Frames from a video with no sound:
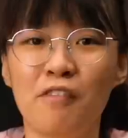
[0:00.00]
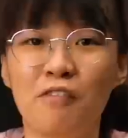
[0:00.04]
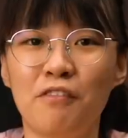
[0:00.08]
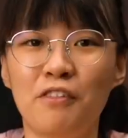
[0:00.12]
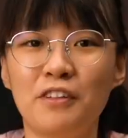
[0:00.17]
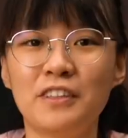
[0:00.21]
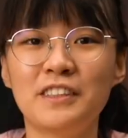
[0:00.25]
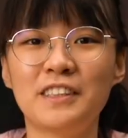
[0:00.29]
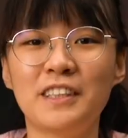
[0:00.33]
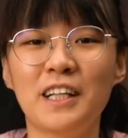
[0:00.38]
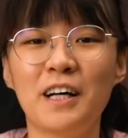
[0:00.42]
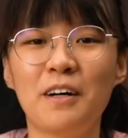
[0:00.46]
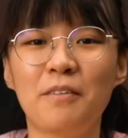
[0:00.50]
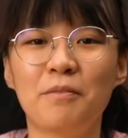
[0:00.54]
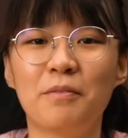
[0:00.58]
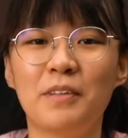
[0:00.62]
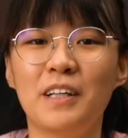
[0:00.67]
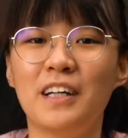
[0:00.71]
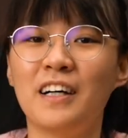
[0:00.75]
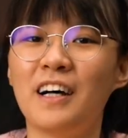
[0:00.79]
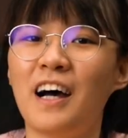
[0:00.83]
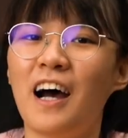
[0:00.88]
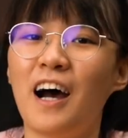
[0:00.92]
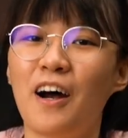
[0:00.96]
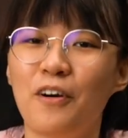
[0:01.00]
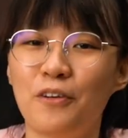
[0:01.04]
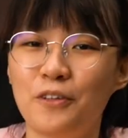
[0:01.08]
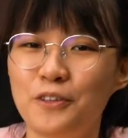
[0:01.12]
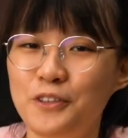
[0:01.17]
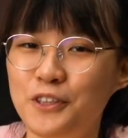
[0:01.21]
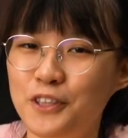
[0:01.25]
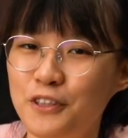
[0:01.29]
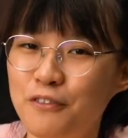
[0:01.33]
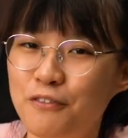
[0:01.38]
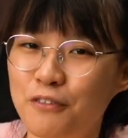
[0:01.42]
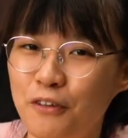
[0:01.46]
First up, the
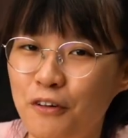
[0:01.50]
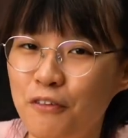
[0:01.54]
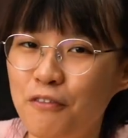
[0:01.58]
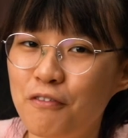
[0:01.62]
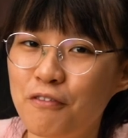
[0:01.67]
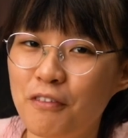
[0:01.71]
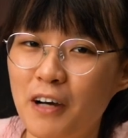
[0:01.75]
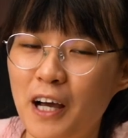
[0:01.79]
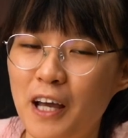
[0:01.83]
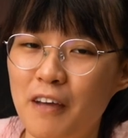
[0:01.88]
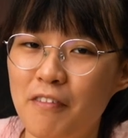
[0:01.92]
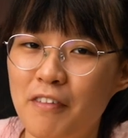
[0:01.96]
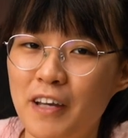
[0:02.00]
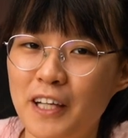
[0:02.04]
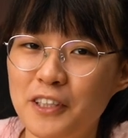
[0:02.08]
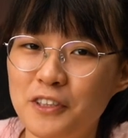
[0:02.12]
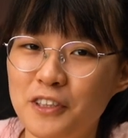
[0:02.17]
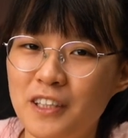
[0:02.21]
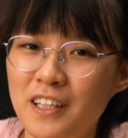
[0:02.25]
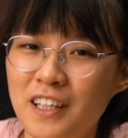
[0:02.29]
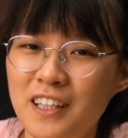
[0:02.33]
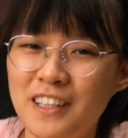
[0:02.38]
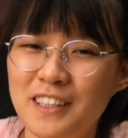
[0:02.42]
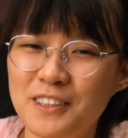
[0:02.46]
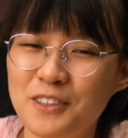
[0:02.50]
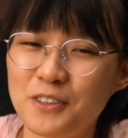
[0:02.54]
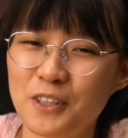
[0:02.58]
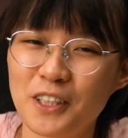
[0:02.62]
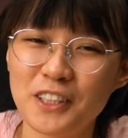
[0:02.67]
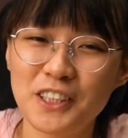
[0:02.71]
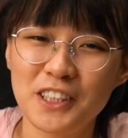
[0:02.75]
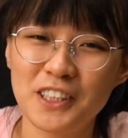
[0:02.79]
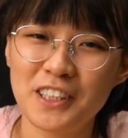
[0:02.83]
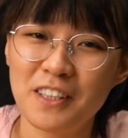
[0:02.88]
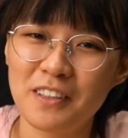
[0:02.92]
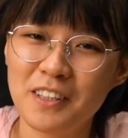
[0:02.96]
ROG Phone 5. Actually, the
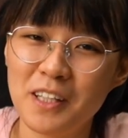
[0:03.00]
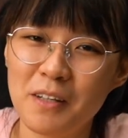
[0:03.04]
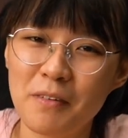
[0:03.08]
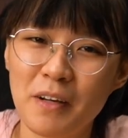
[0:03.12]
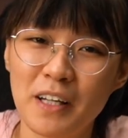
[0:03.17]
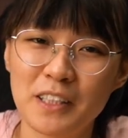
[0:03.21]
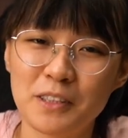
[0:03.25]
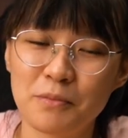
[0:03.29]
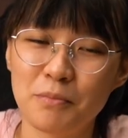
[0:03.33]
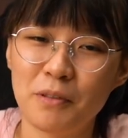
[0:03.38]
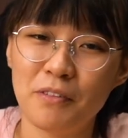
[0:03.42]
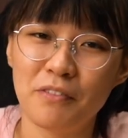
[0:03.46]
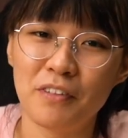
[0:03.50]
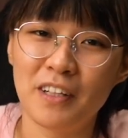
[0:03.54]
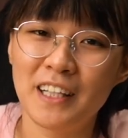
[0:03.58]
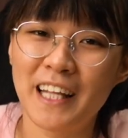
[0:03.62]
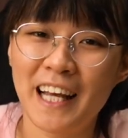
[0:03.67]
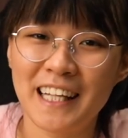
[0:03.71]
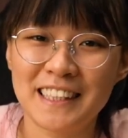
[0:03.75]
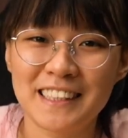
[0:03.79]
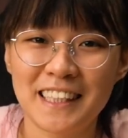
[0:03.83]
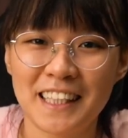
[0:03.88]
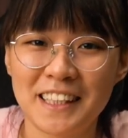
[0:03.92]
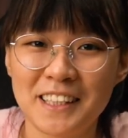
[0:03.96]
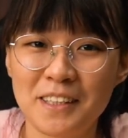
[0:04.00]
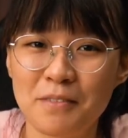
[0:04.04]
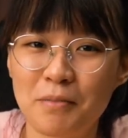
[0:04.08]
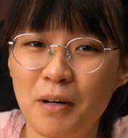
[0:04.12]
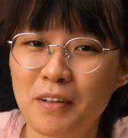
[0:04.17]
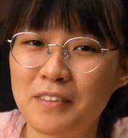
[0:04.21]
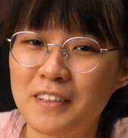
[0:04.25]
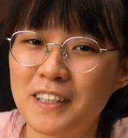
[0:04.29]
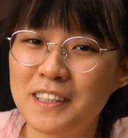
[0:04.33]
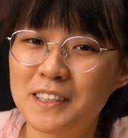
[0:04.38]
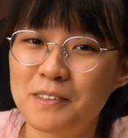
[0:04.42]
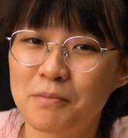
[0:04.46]
Soy Chin Chow team has been really excited
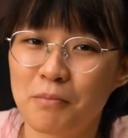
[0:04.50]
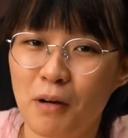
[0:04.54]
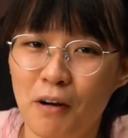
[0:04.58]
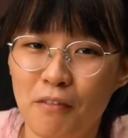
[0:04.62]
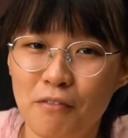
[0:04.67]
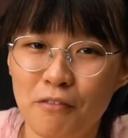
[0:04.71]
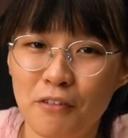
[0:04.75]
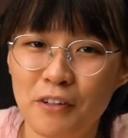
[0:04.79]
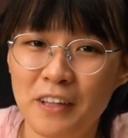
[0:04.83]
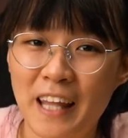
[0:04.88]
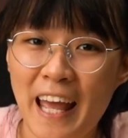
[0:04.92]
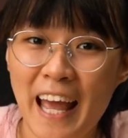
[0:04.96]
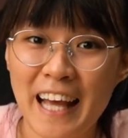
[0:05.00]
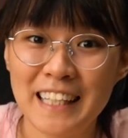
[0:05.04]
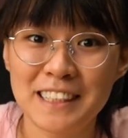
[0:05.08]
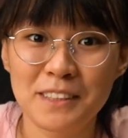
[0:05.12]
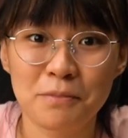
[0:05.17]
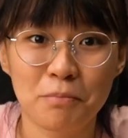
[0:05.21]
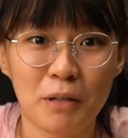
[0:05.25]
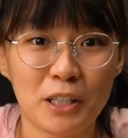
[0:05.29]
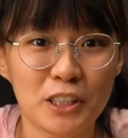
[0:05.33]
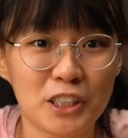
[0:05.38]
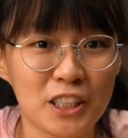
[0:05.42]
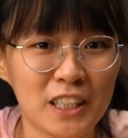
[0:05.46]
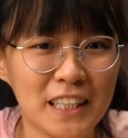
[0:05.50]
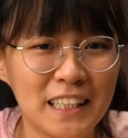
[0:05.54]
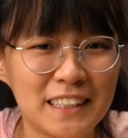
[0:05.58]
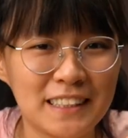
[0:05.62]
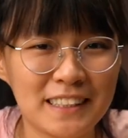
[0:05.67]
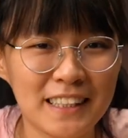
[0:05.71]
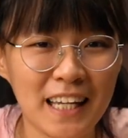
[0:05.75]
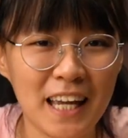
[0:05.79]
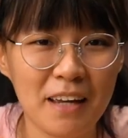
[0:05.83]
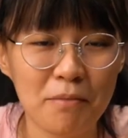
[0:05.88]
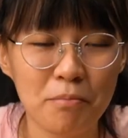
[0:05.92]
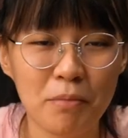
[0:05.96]
about this smartphone, especially
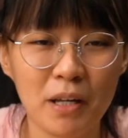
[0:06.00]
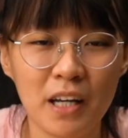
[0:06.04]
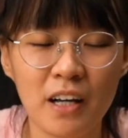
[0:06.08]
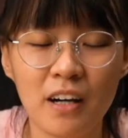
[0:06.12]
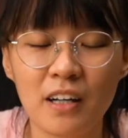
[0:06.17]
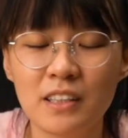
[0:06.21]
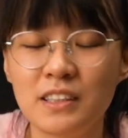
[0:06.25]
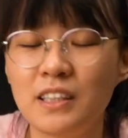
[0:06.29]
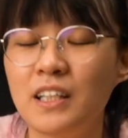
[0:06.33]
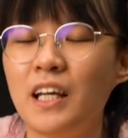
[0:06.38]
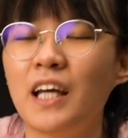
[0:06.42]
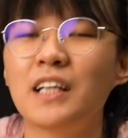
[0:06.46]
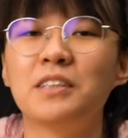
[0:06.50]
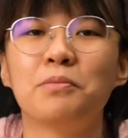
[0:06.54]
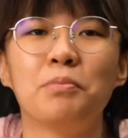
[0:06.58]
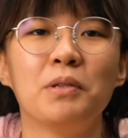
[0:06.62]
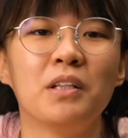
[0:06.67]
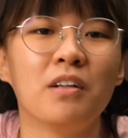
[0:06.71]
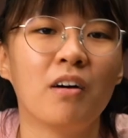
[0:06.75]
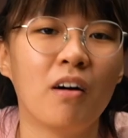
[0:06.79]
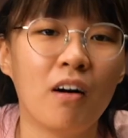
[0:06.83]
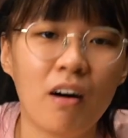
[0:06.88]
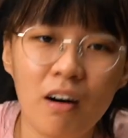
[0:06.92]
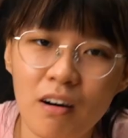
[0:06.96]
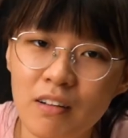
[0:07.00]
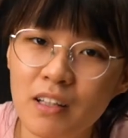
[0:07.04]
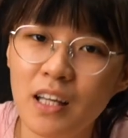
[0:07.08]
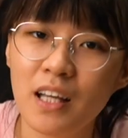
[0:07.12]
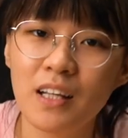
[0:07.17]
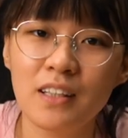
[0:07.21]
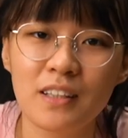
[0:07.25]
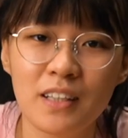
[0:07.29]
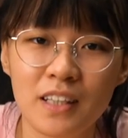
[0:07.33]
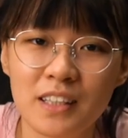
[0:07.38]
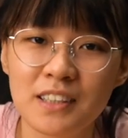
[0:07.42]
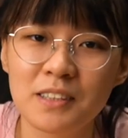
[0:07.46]
Zach, because he has been
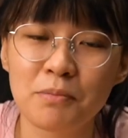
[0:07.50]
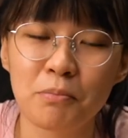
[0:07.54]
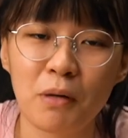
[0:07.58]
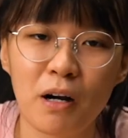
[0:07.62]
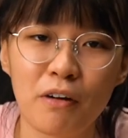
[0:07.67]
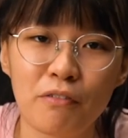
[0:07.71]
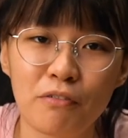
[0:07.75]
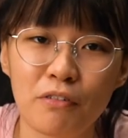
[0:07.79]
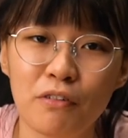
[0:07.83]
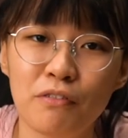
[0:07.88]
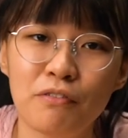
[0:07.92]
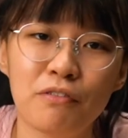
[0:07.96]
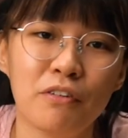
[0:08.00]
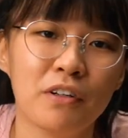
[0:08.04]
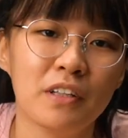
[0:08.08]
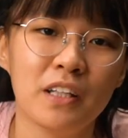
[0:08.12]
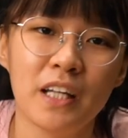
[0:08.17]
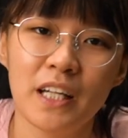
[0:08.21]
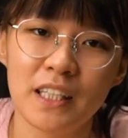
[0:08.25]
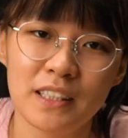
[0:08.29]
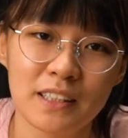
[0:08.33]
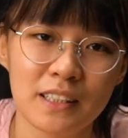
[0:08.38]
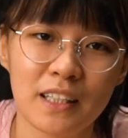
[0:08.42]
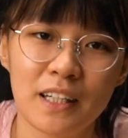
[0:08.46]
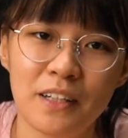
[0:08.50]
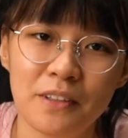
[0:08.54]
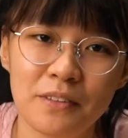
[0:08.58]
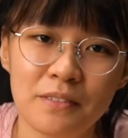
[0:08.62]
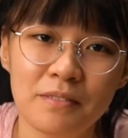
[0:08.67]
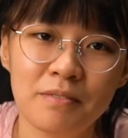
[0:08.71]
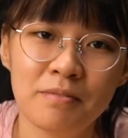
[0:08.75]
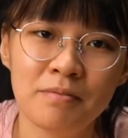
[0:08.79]
hogging this smartphone for days now.